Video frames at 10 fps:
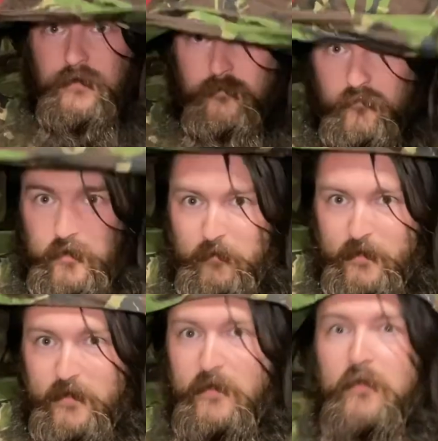
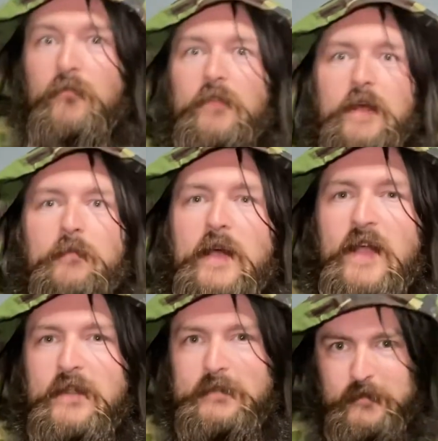Probably cuff that
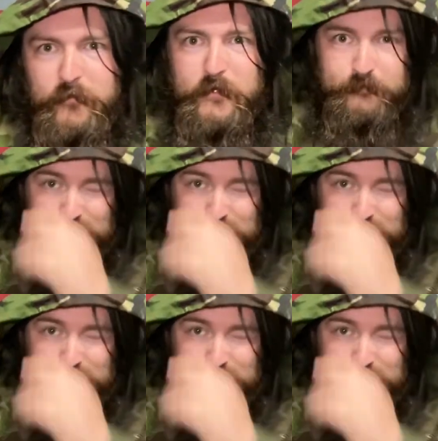back a little bit.